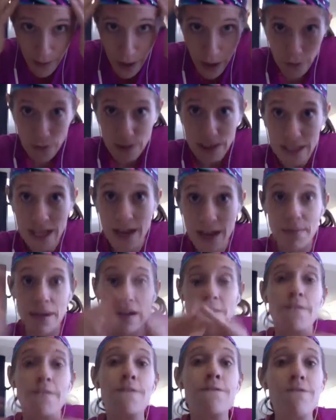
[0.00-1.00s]
post them in
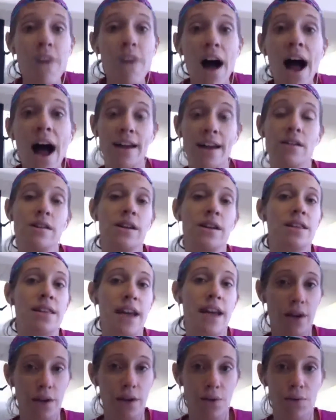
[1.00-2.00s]
a file in
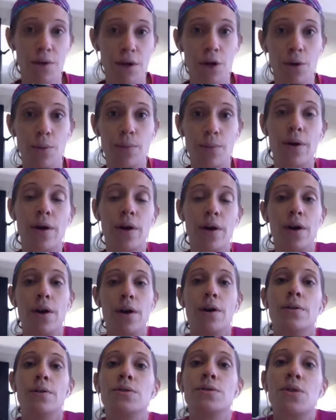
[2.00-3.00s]
that group
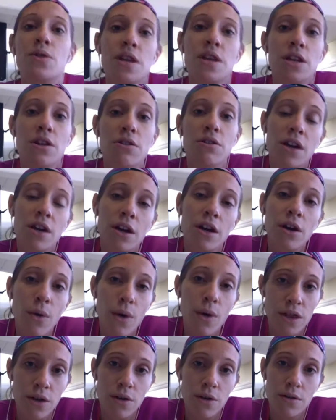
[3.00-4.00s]
so then you can go
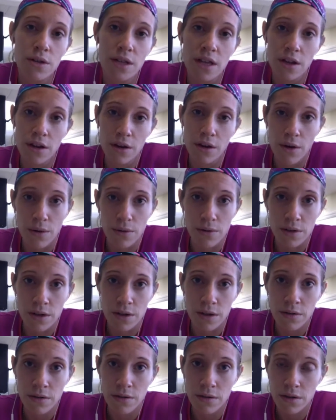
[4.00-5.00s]
at those at your own
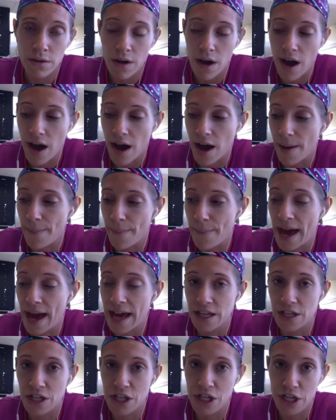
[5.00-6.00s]

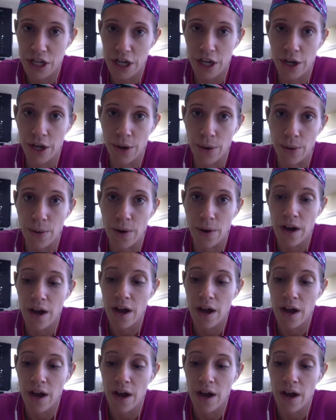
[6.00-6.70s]
pace too.